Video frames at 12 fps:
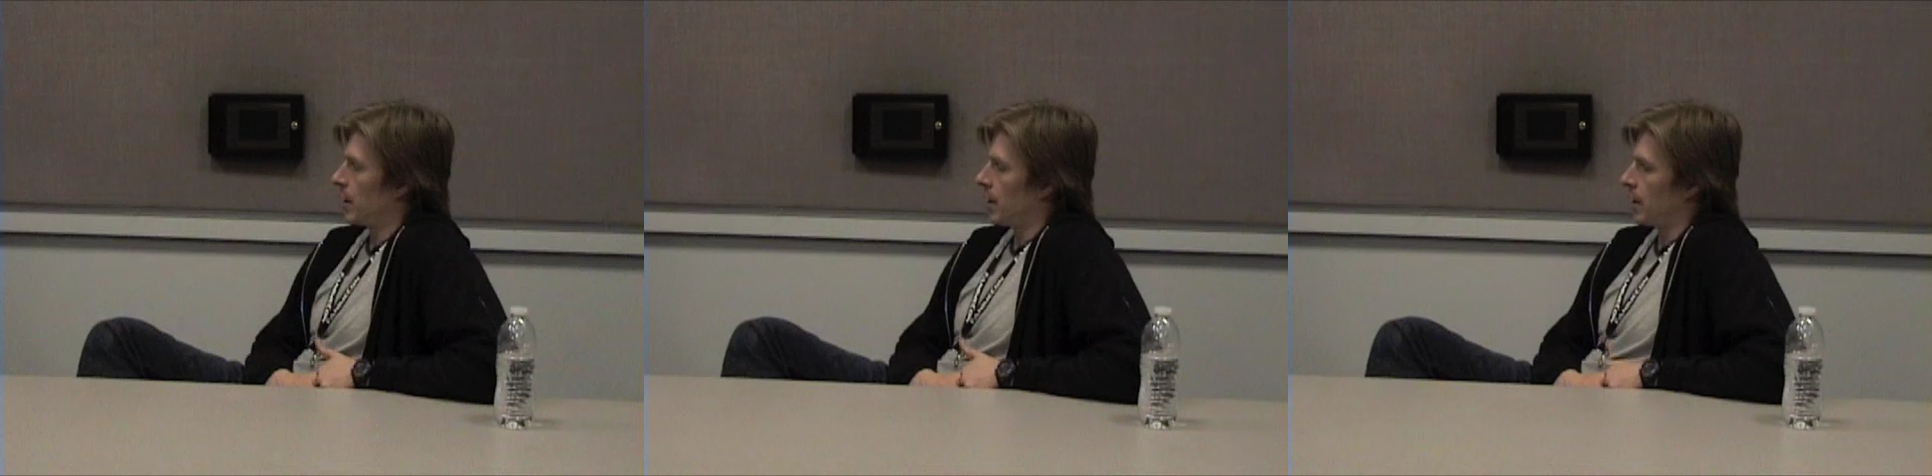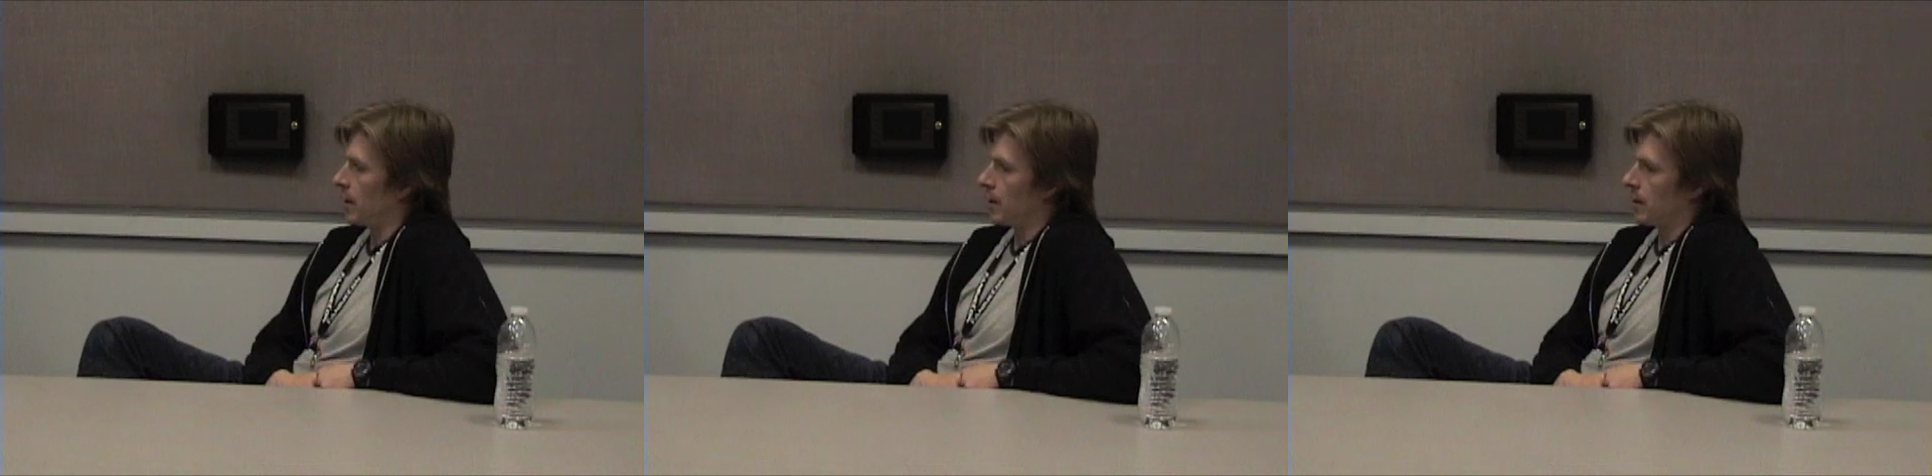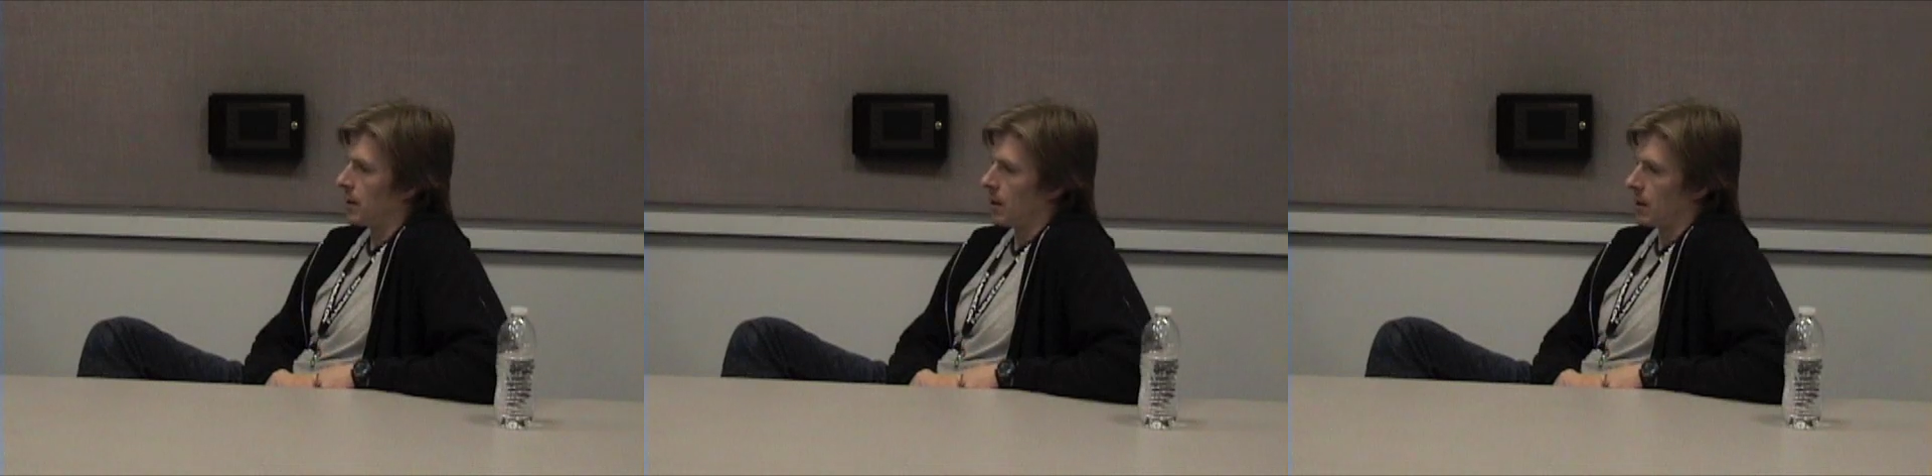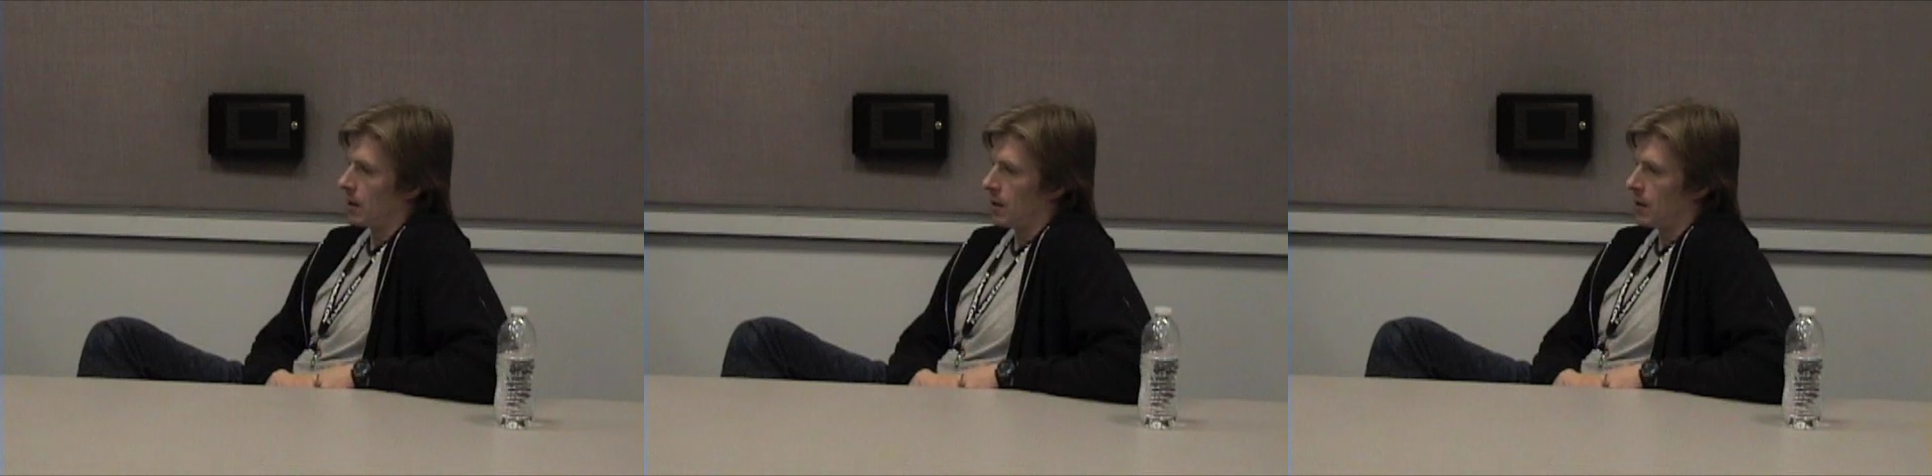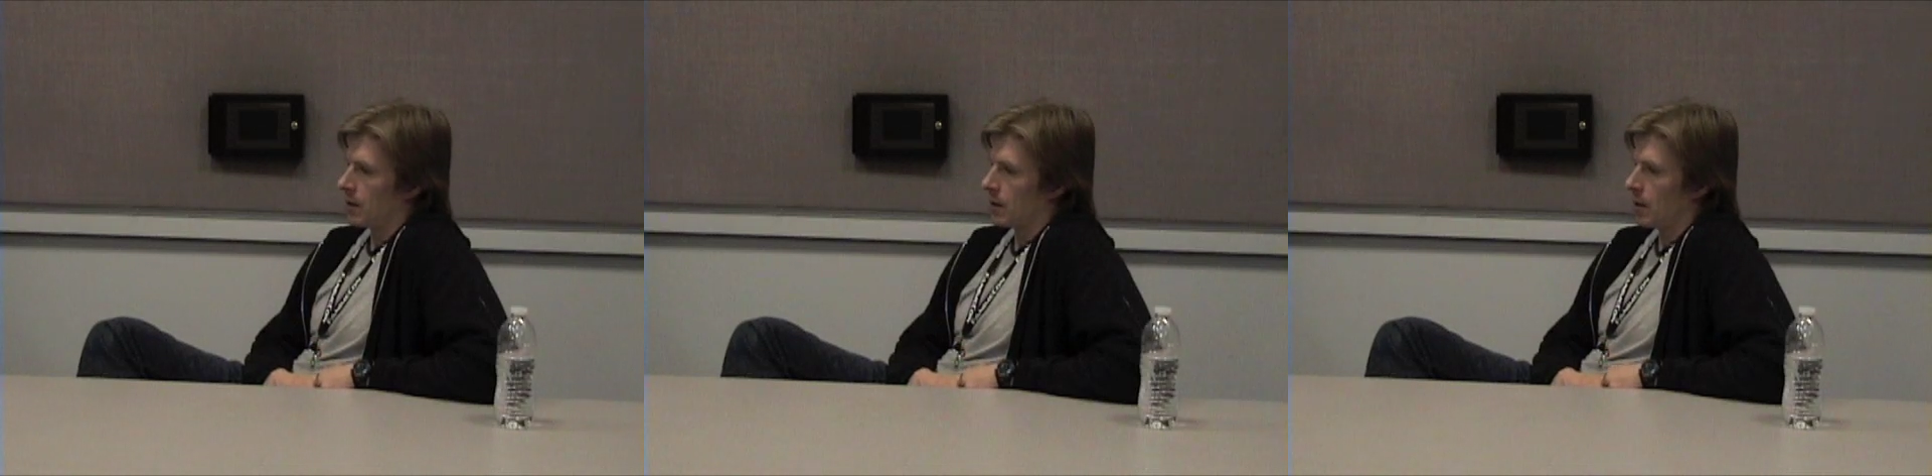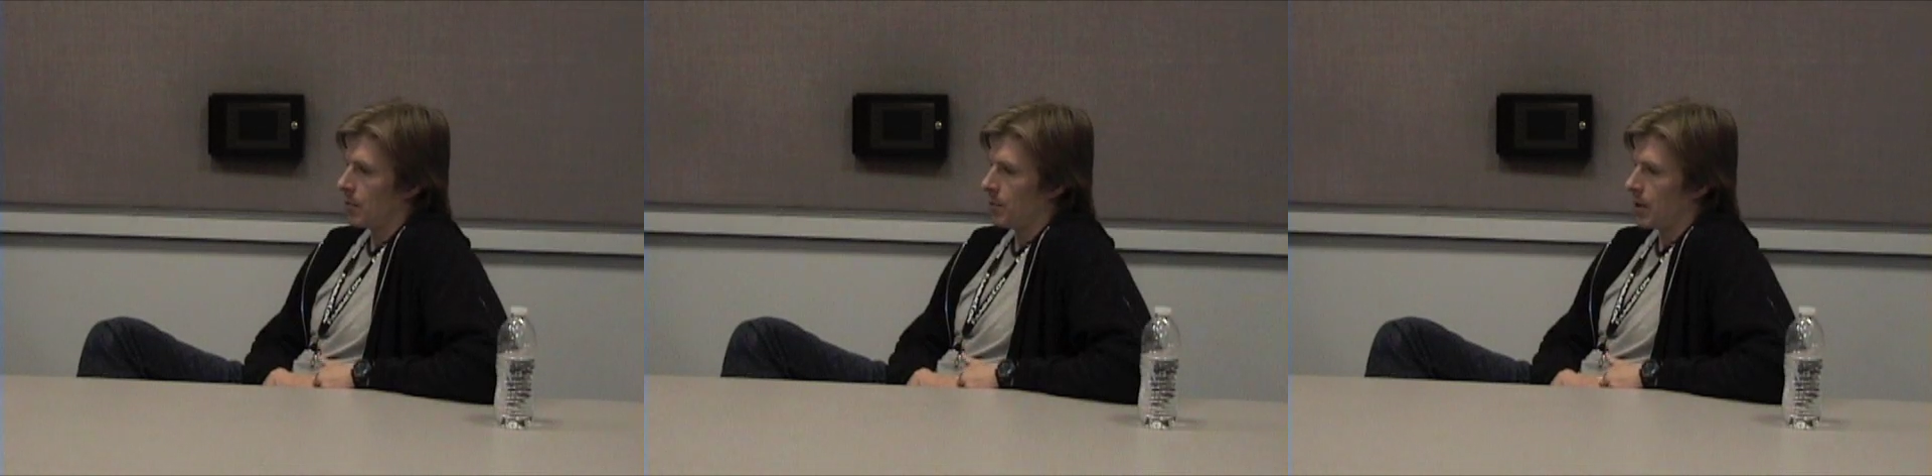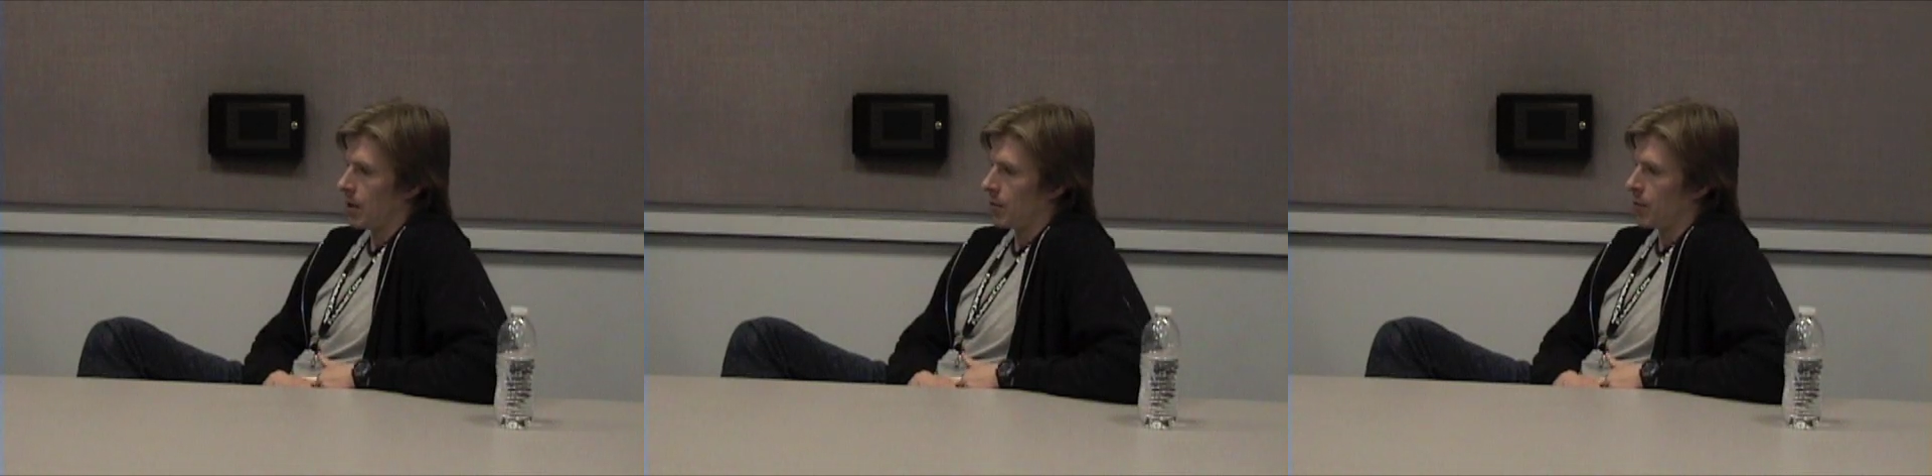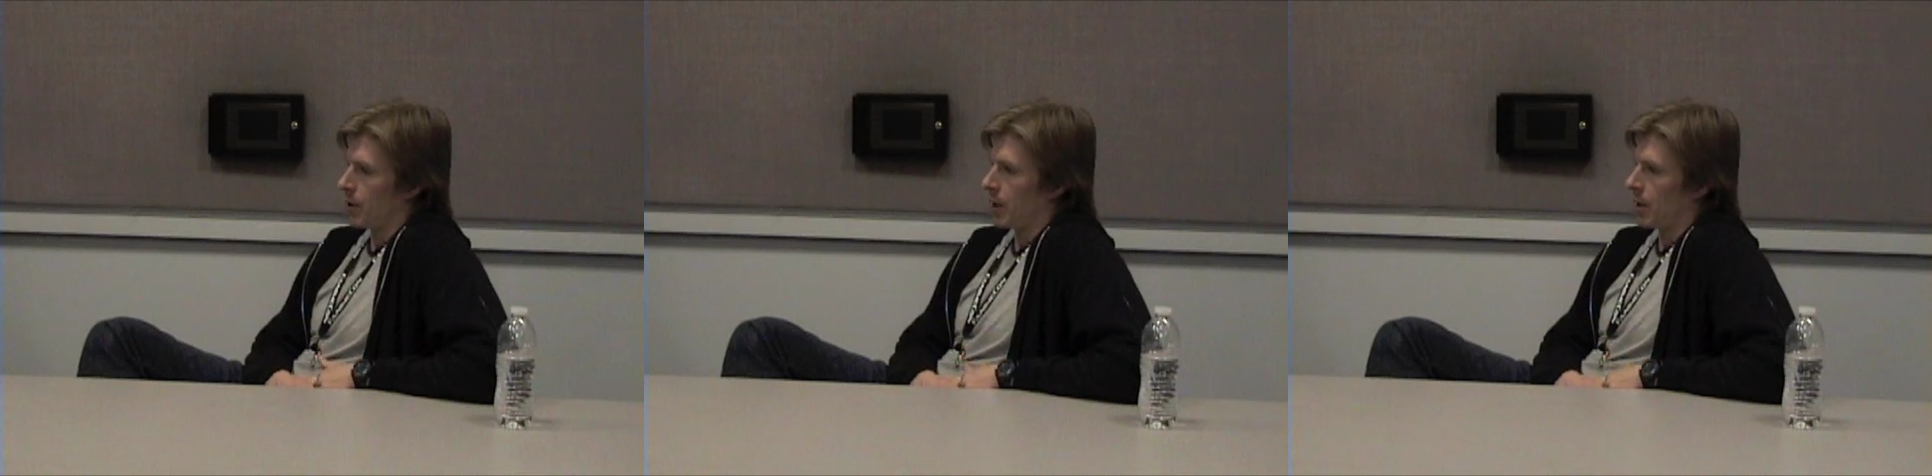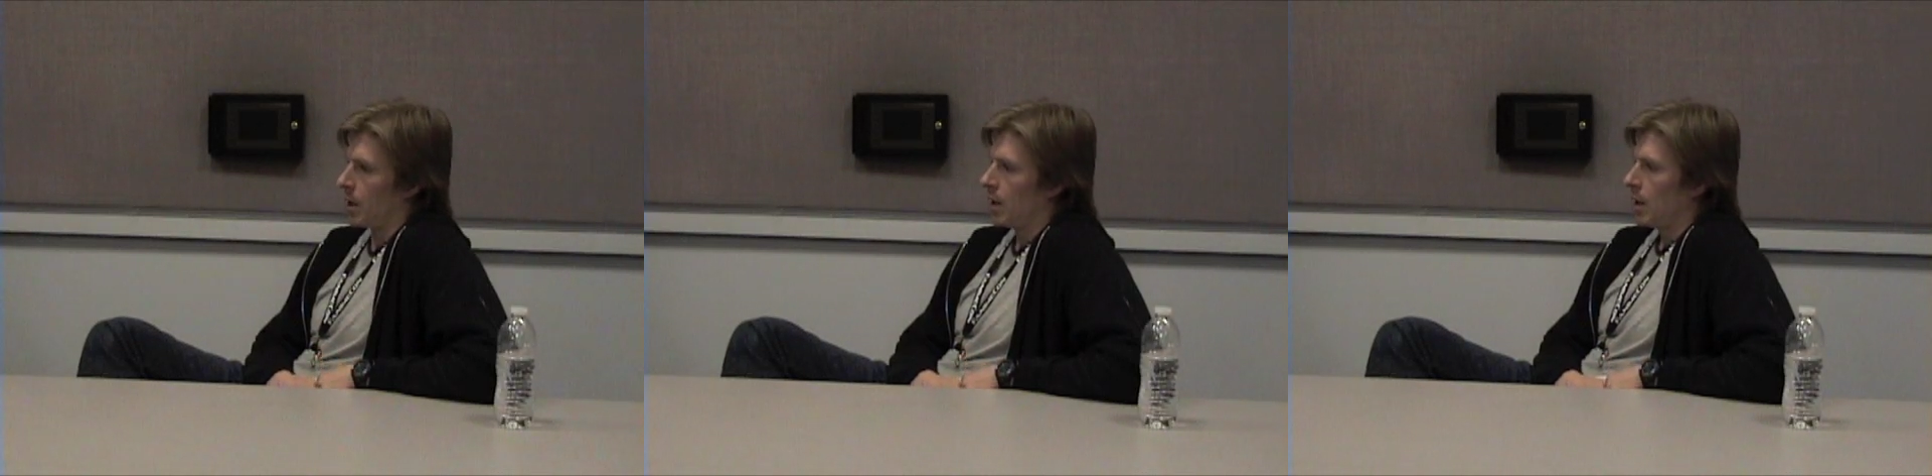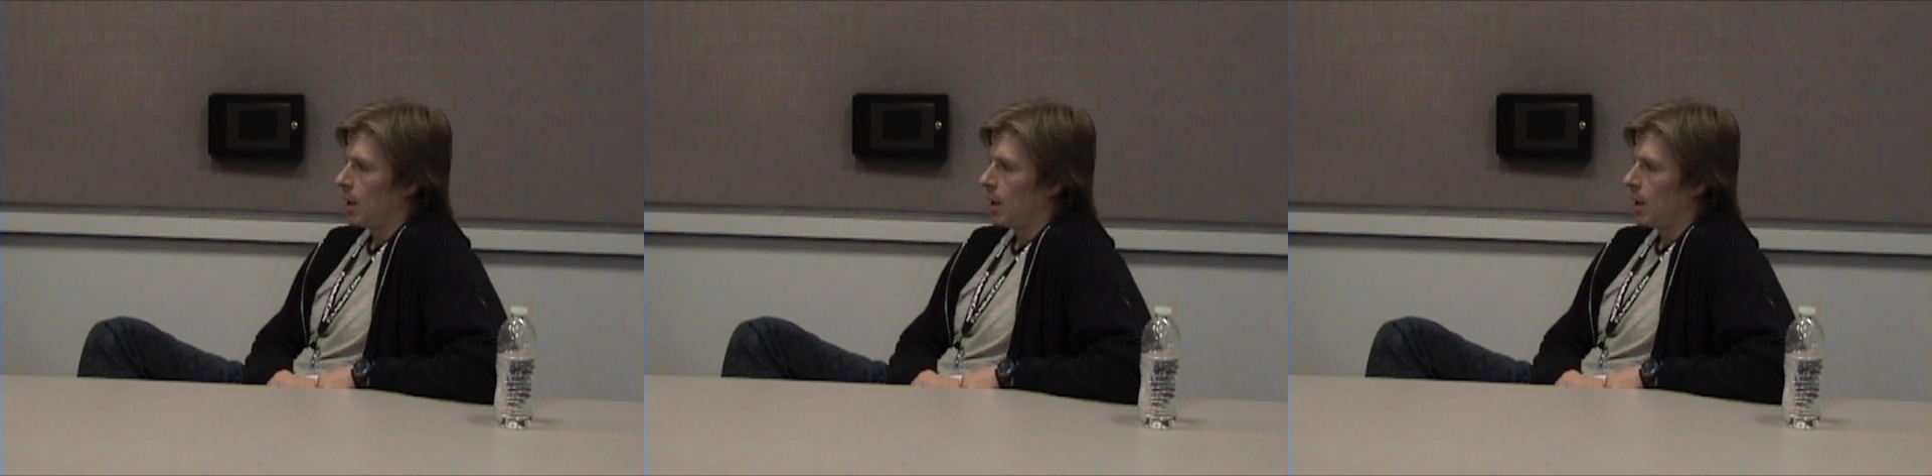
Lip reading: and in the company we,